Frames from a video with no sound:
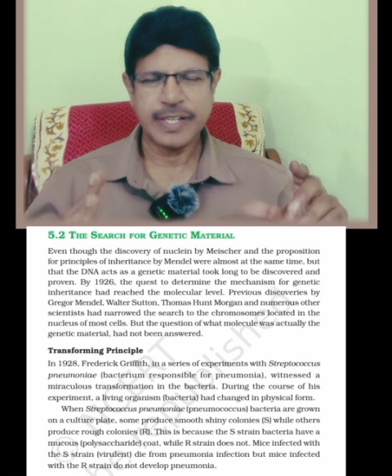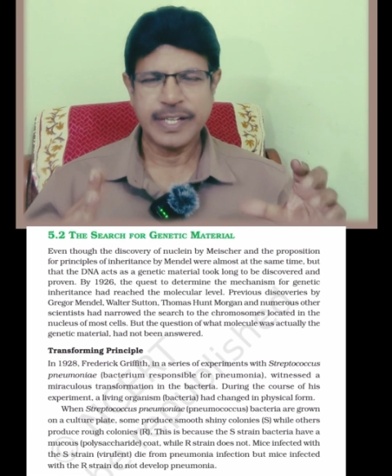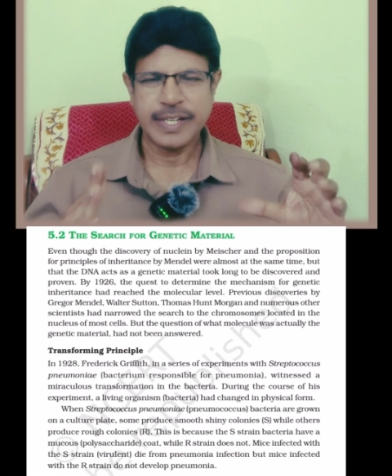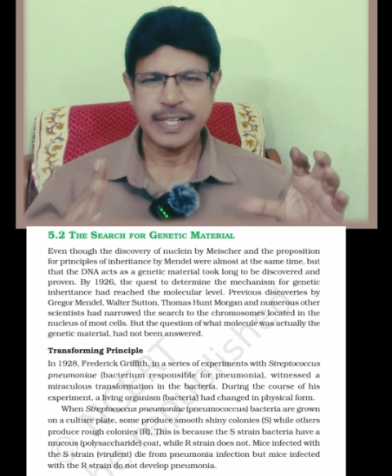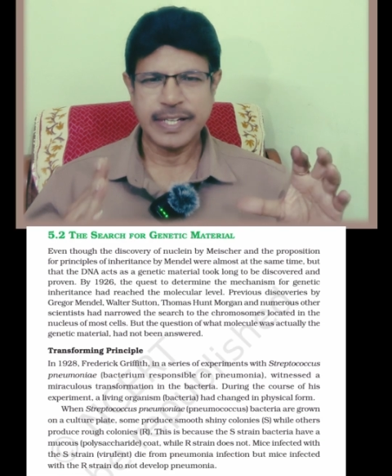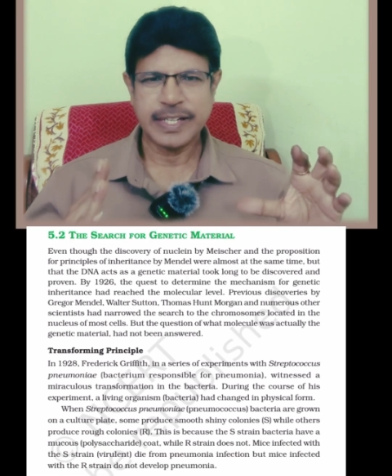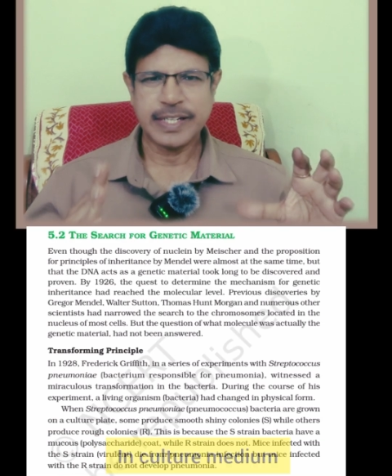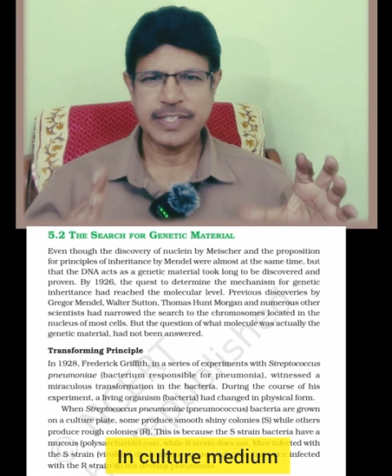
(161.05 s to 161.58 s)

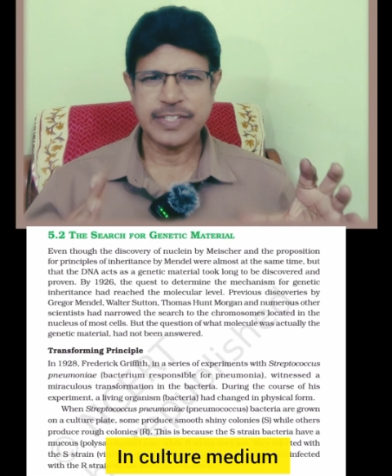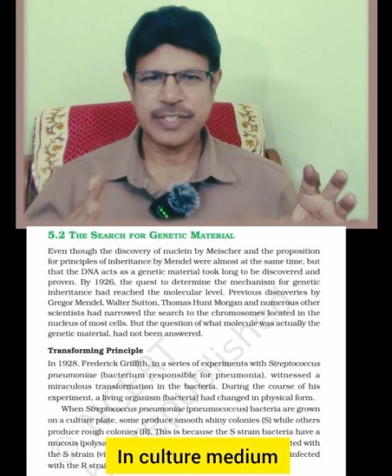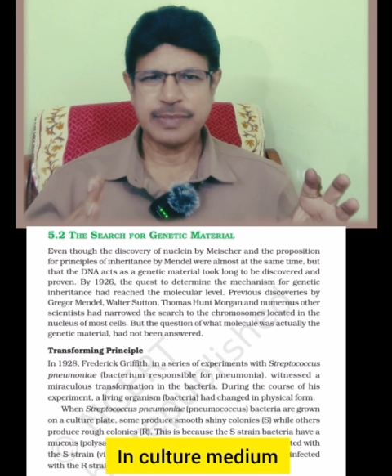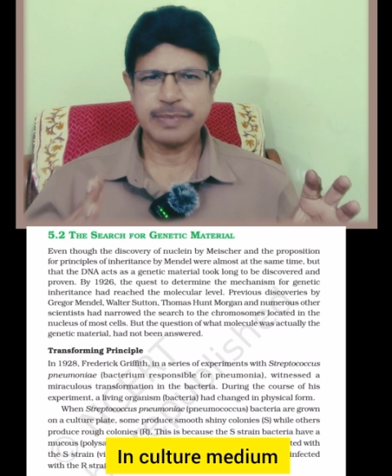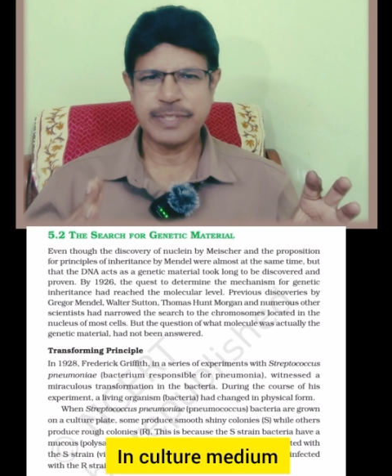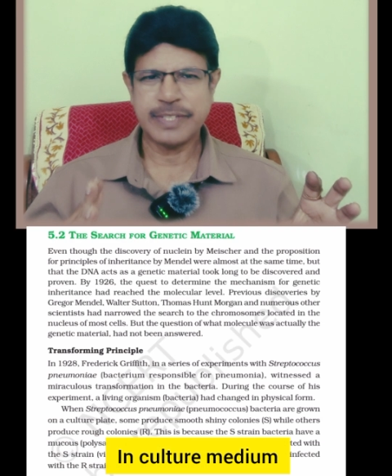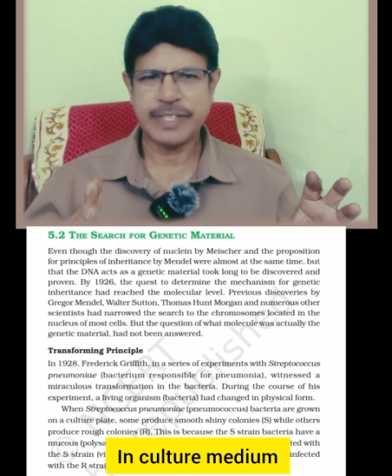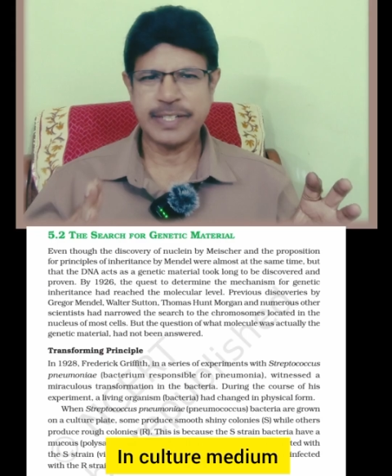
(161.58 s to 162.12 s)
In culture
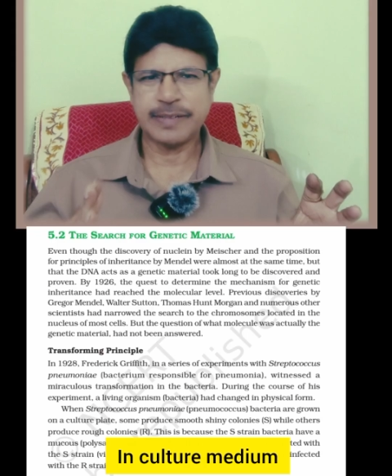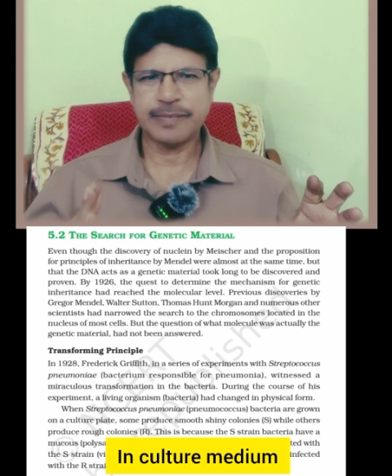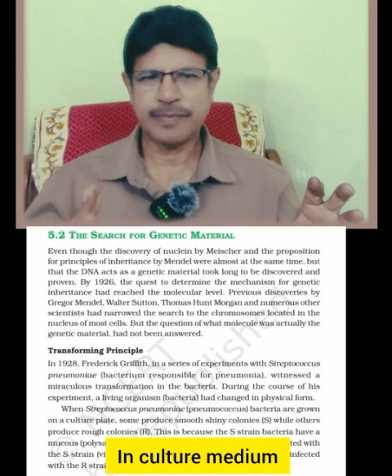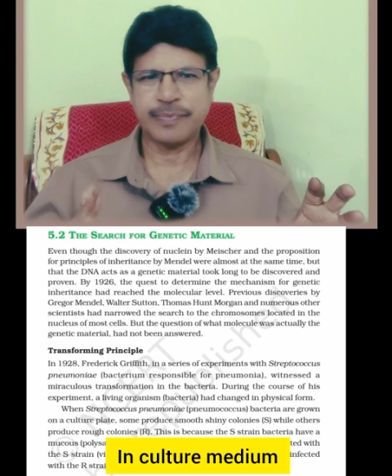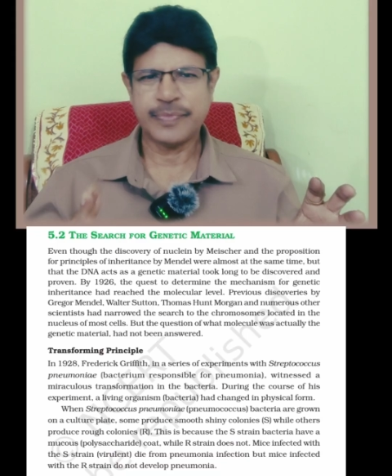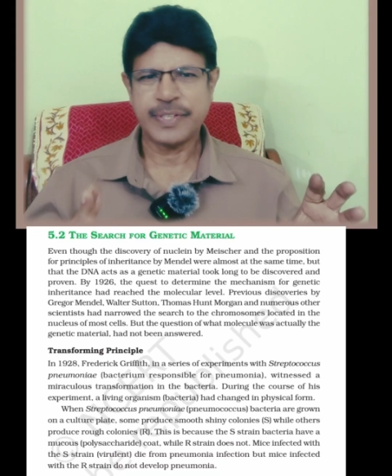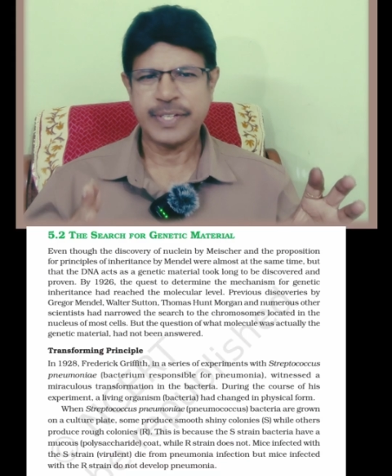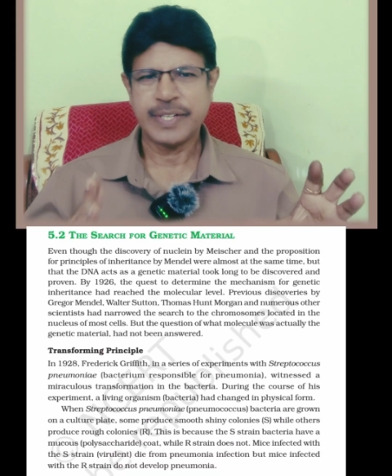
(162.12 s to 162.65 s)
medium,
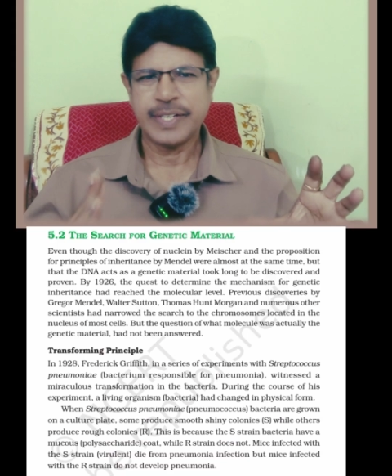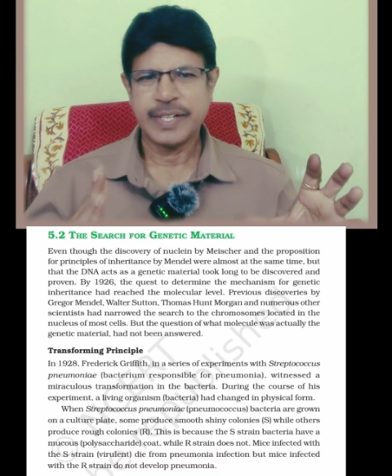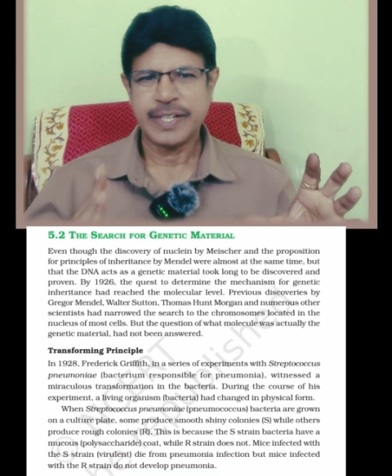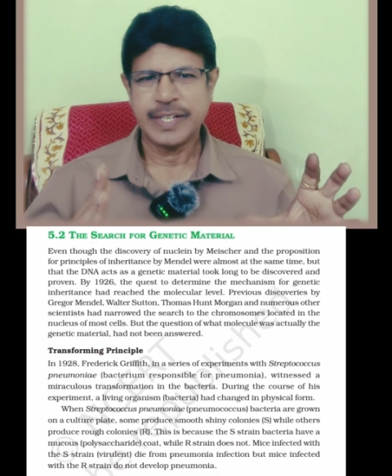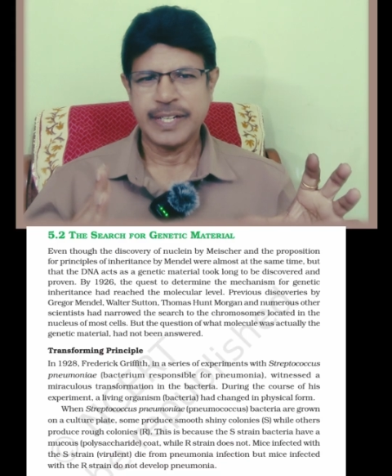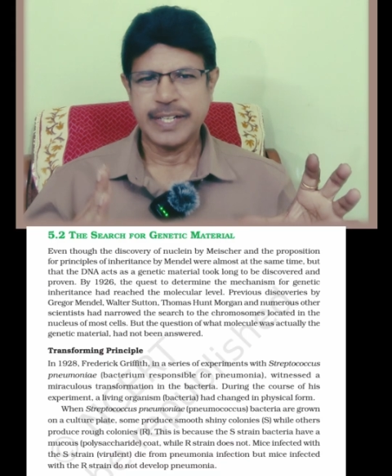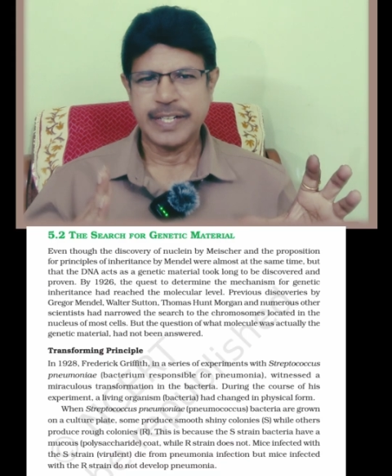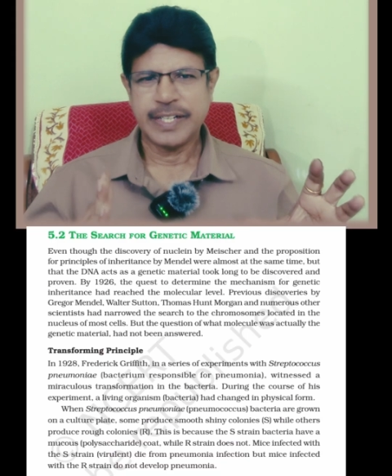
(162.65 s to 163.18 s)

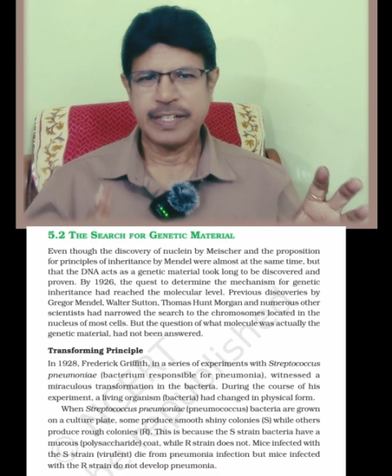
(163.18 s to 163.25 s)
it